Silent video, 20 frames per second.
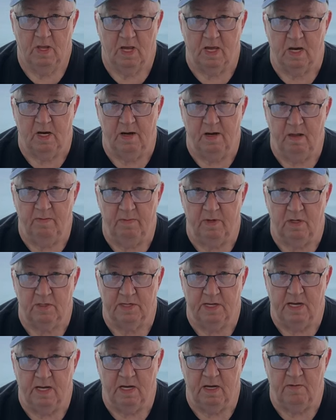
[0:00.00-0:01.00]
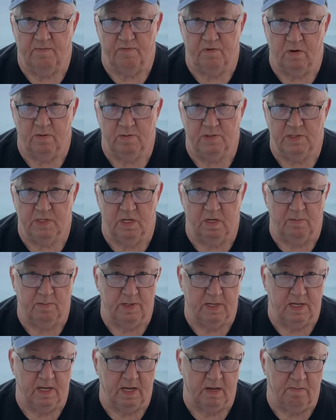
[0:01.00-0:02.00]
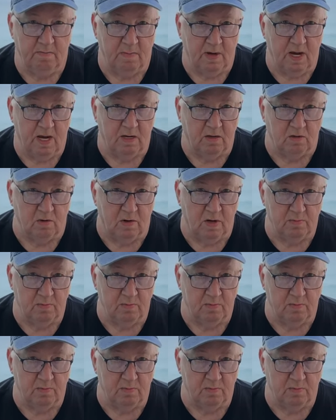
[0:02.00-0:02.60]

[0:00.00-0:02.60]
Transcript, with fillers: I got an email today from a gentleman named Michael.